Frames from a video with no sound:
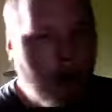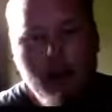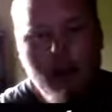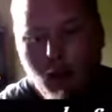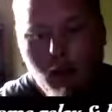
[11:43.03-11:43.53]
or
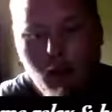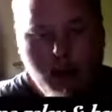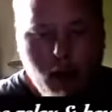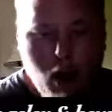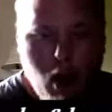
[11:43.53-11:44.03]
not,
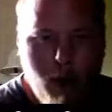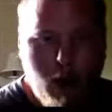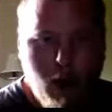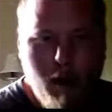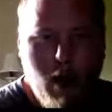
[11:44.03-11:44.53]
but I found it
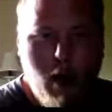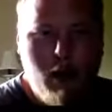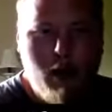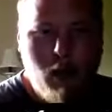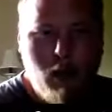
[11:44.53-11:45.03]
on
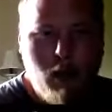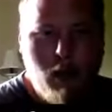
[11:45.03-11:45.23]
YouTube.